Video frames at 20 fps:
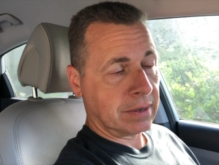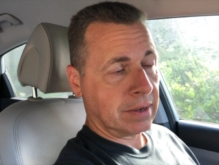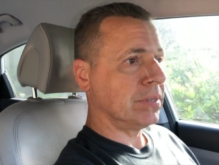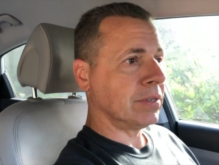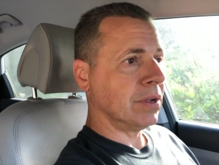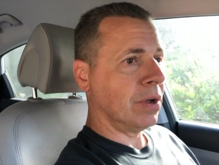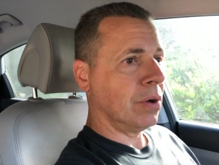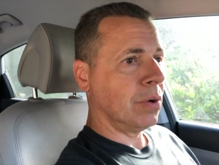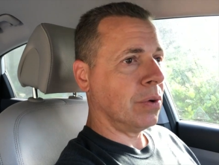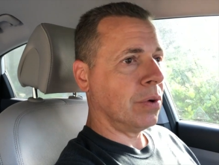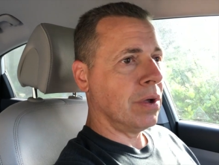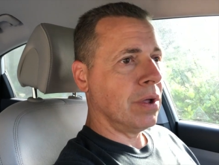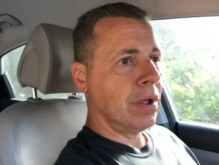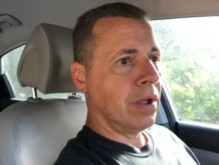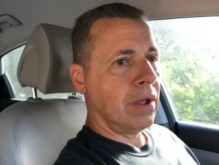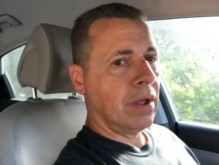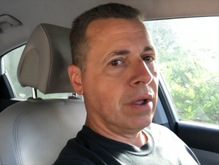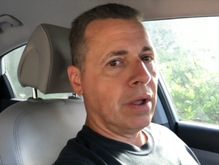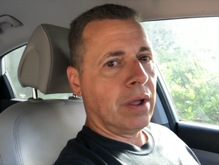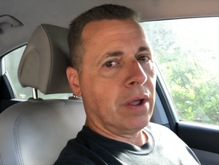So
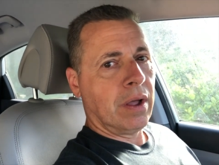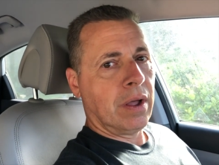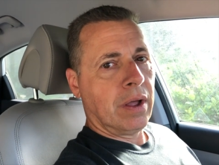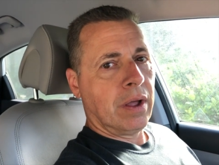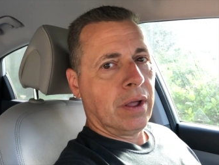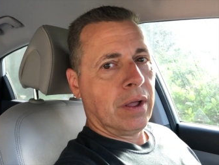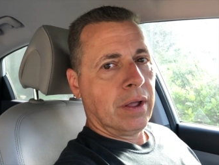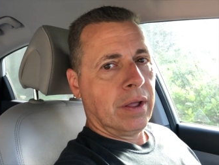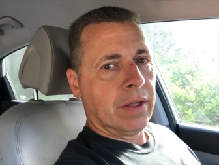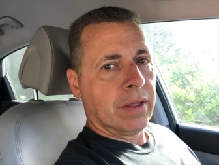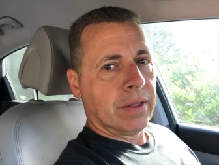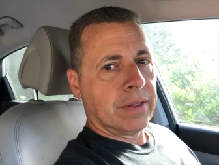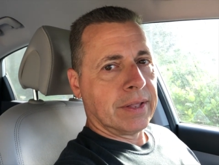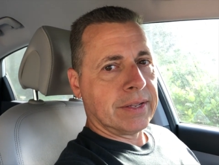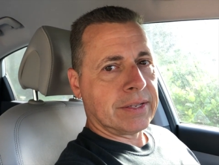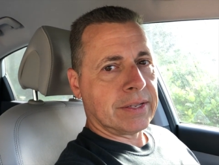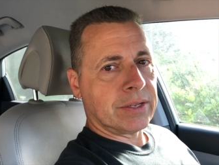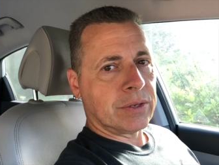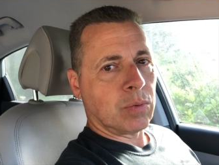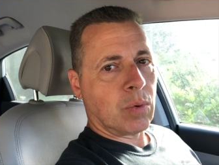
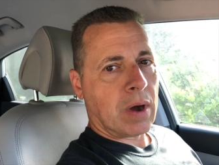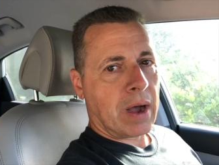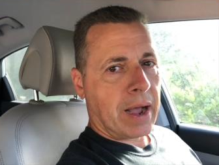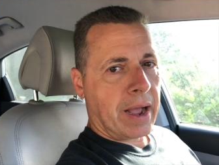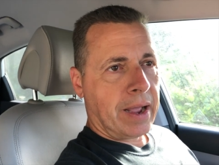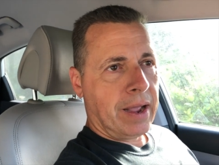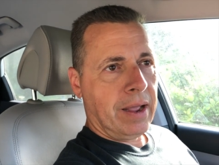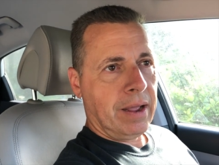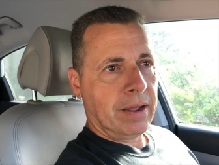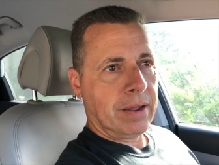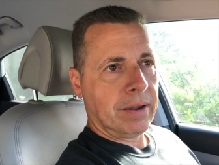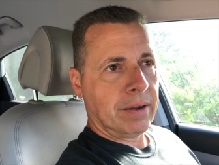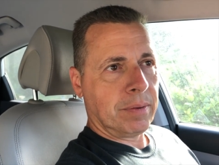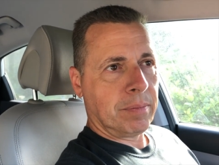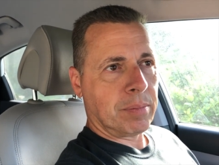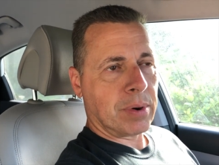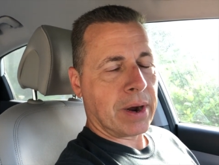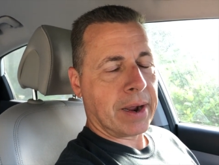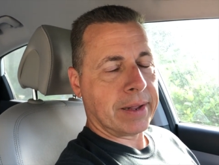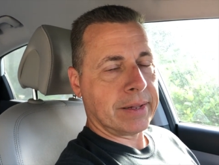this is why
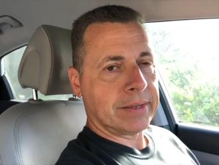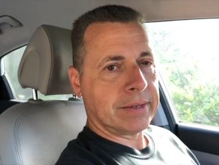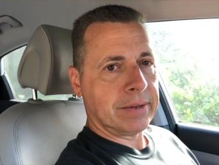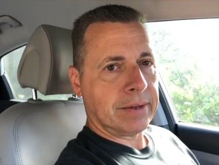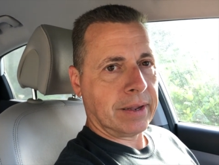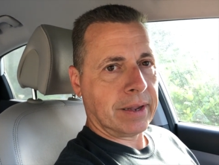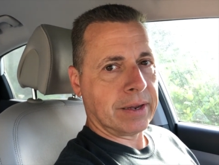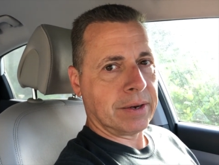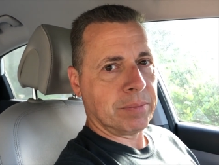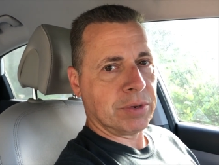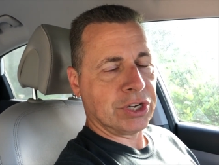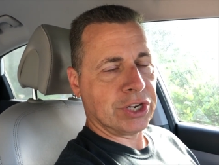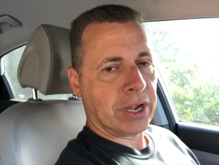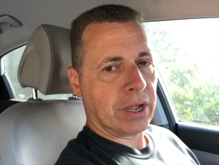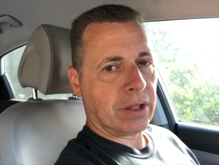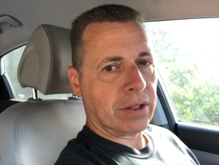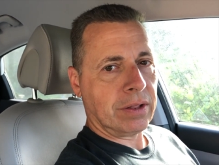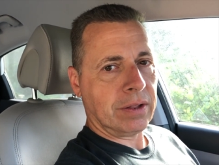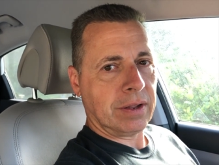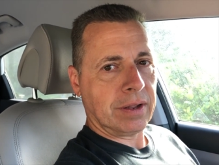Brian and
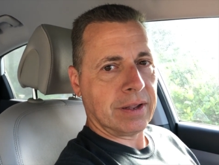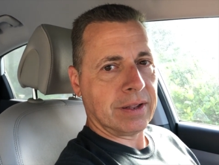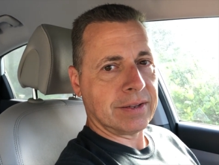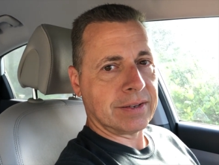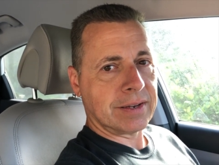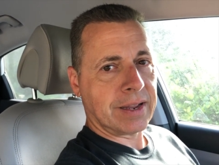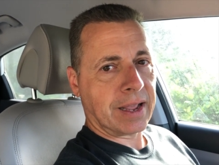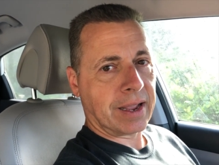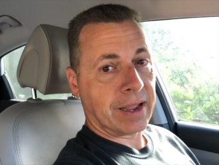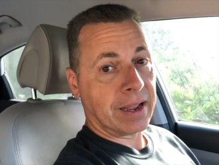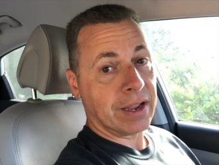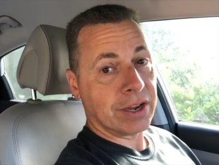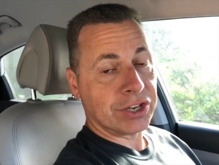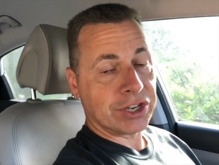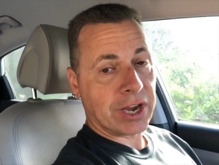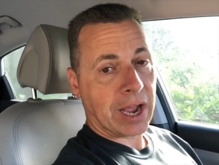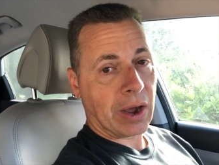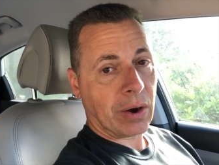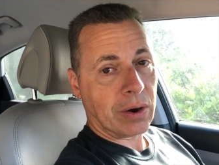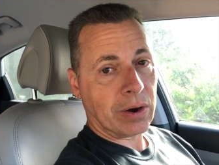Michelle is taking a
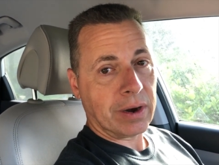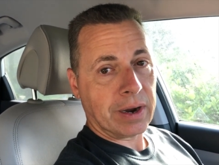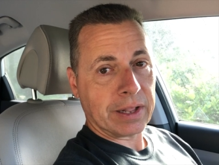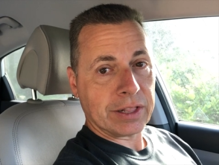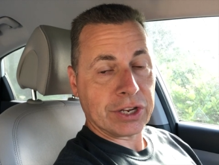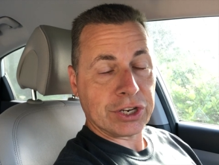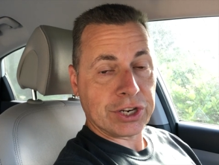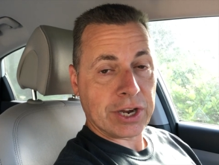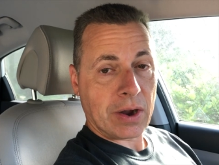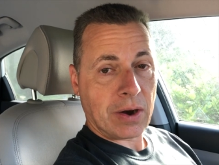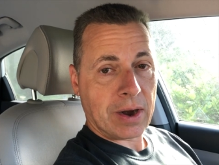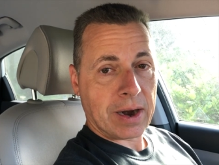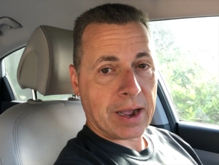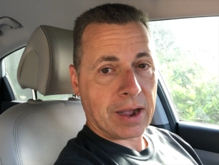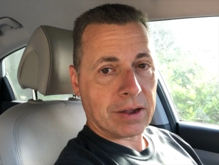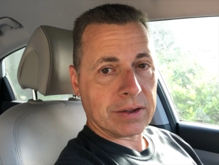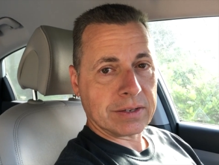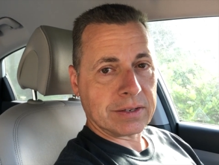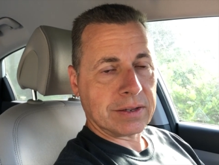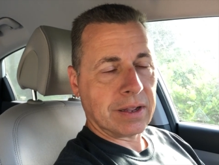shower at the shower
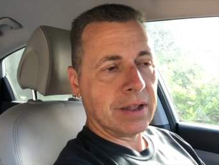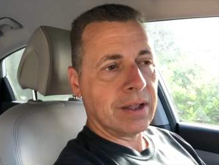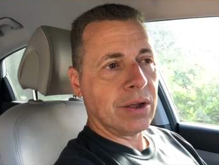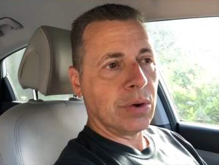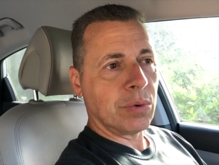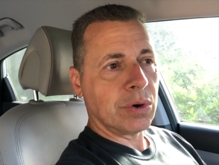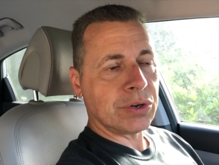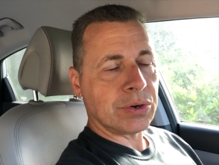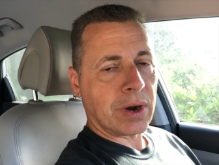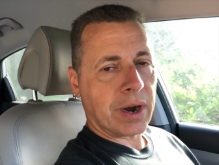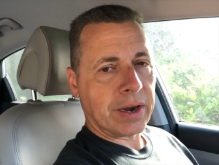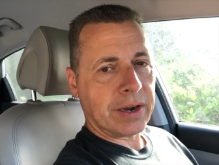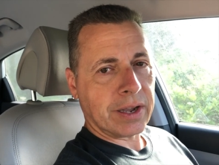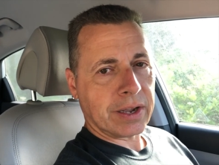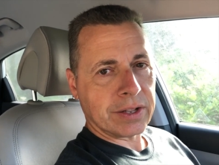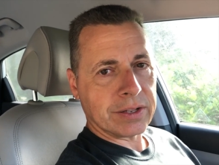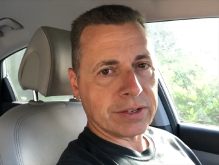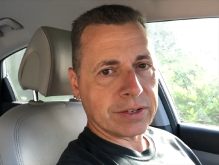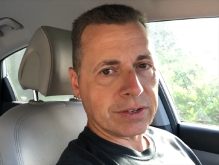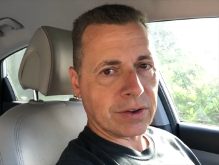house. We're trying to
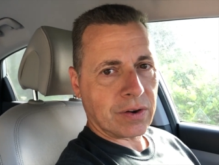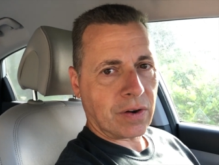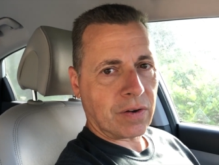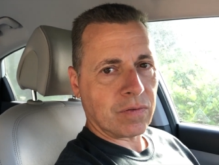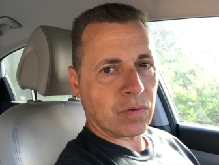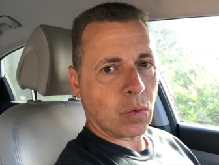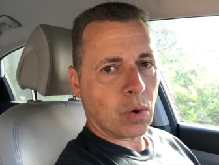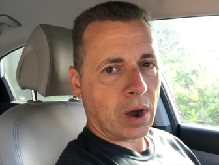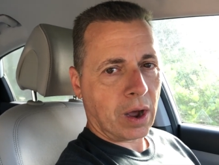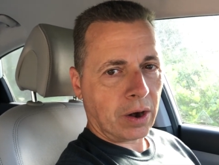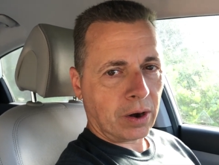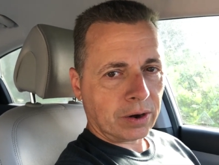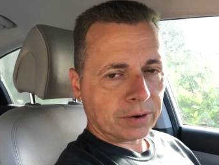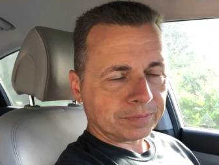conserve water.